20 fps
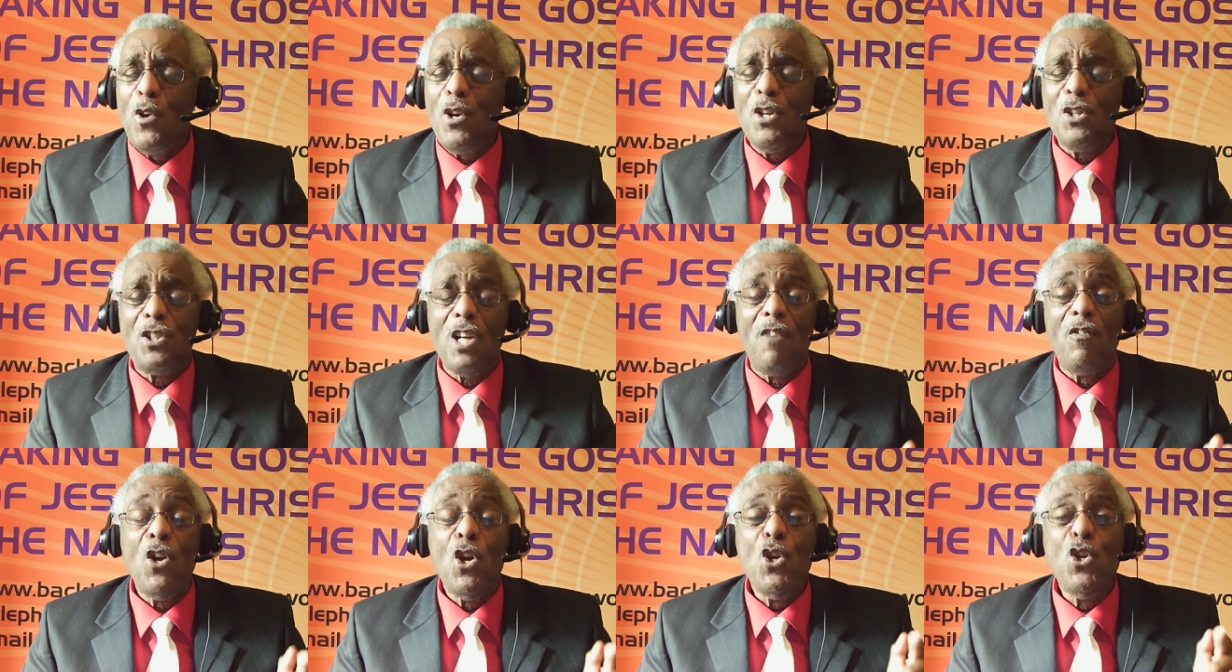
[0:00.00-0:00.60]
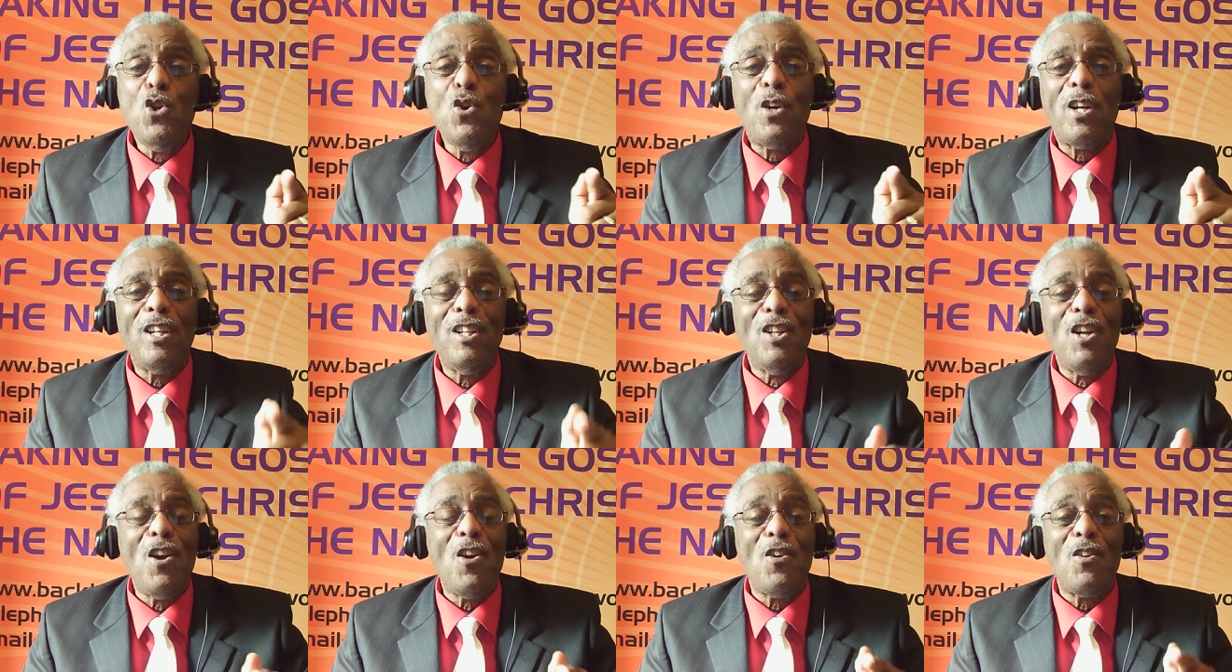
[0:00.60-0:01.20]
how to hear
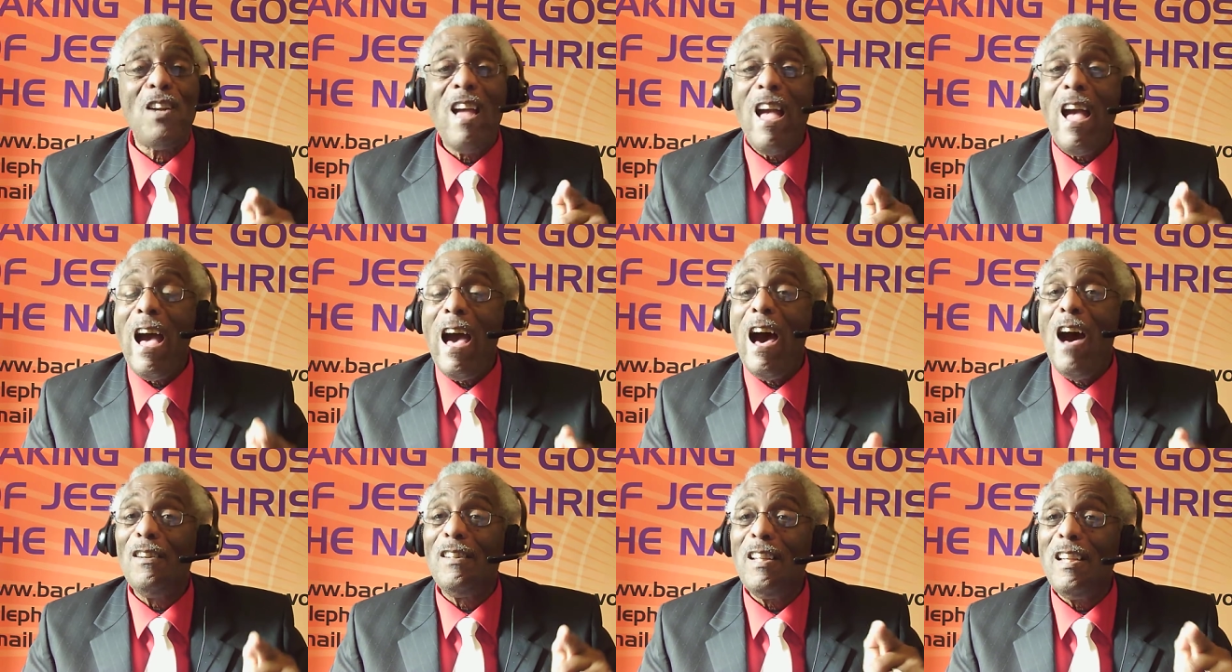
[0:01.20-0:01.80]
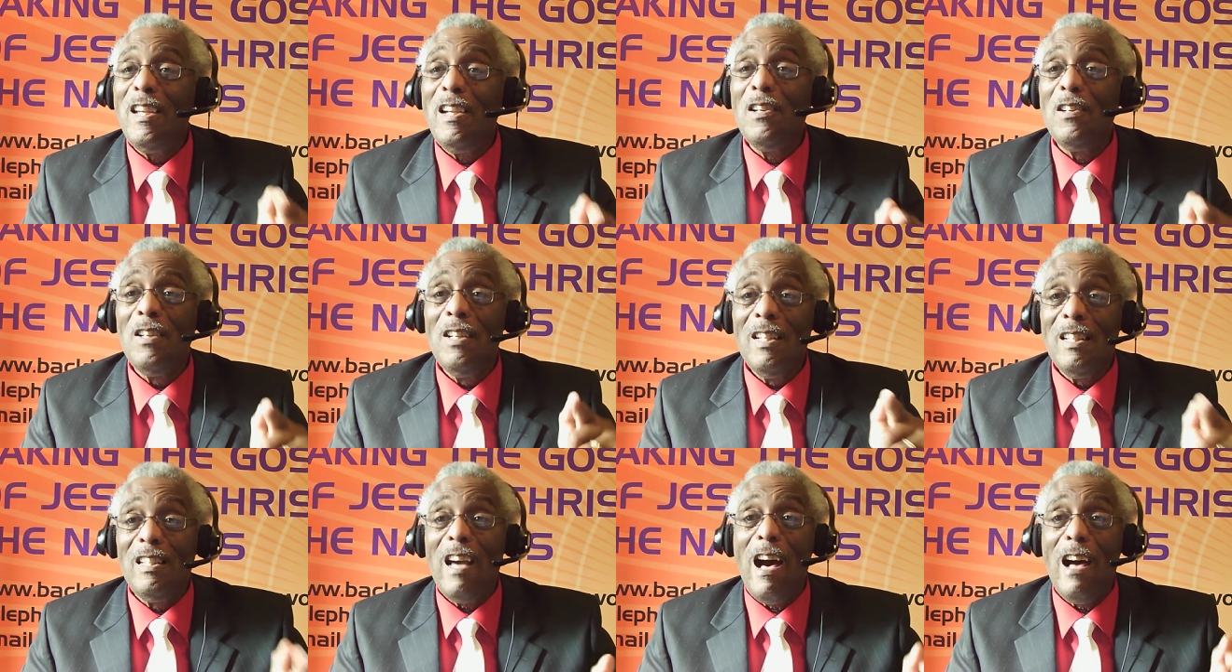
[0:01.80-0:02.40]
God uh,
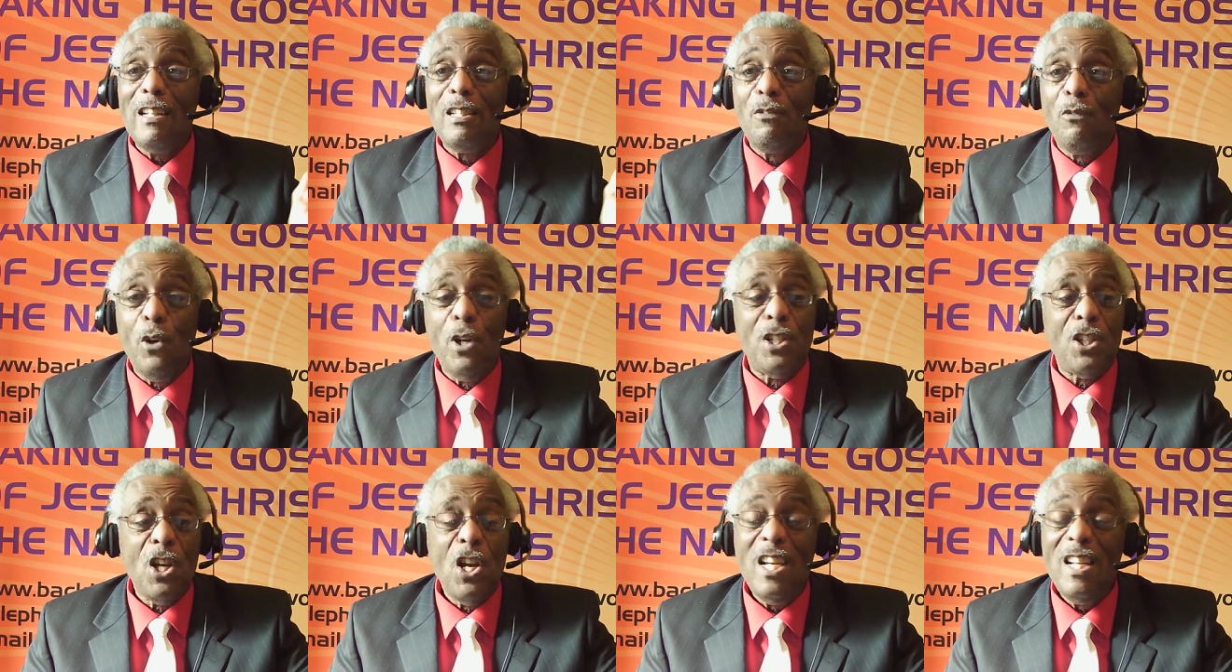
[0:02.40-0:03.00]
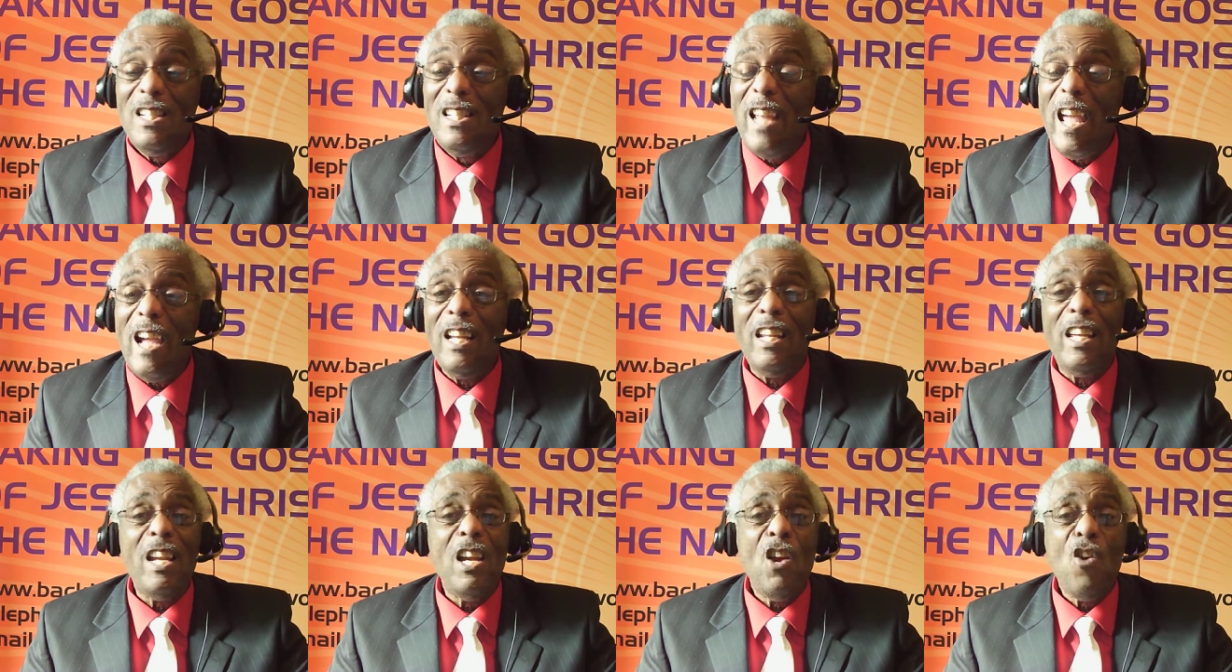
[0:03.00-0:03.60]
for
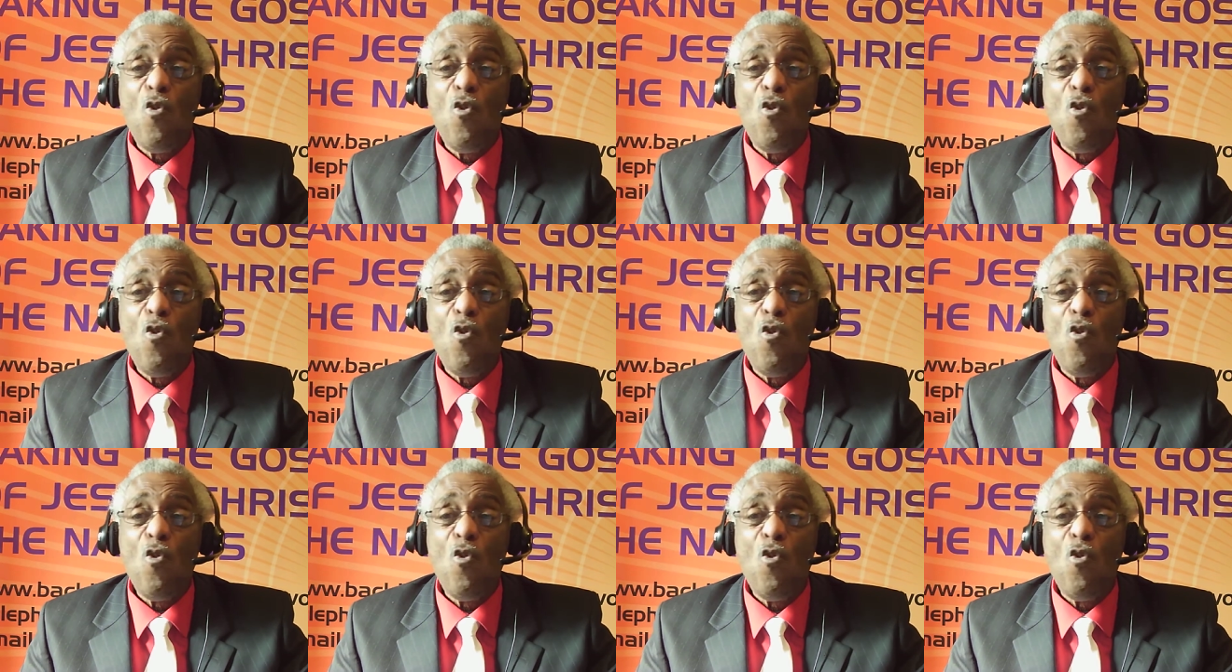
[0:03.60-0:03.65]
themselves.